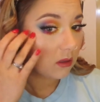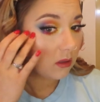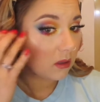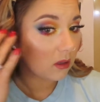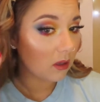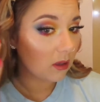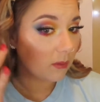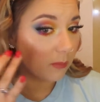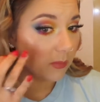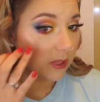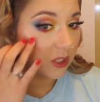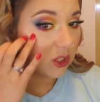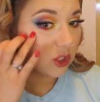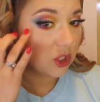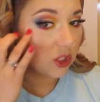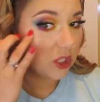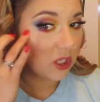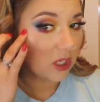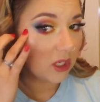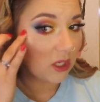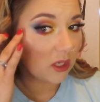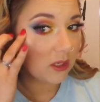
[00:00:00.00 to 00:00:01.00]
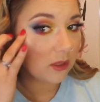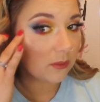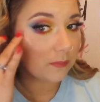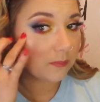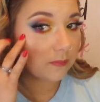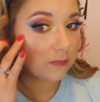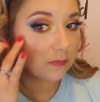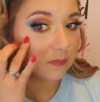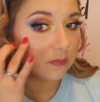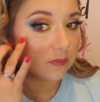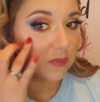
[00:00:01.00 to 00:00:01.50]
of my cheek,
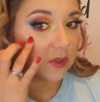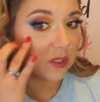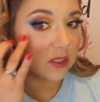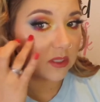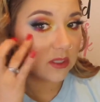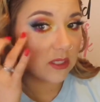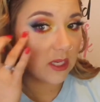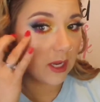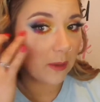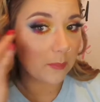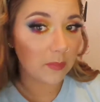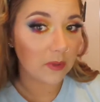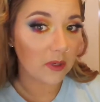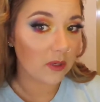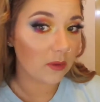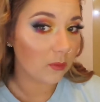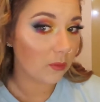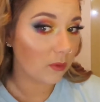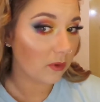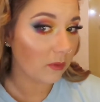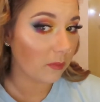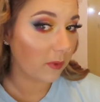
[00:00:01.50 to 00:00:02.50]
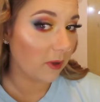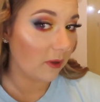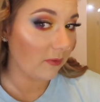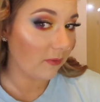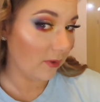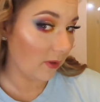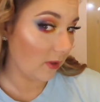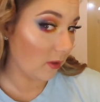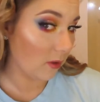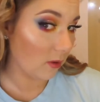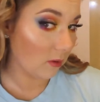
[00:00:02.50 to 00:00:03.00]
and then tap it in with my
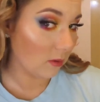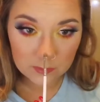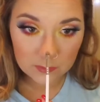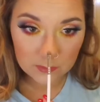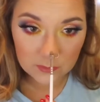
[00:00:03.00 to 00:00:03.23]
finger.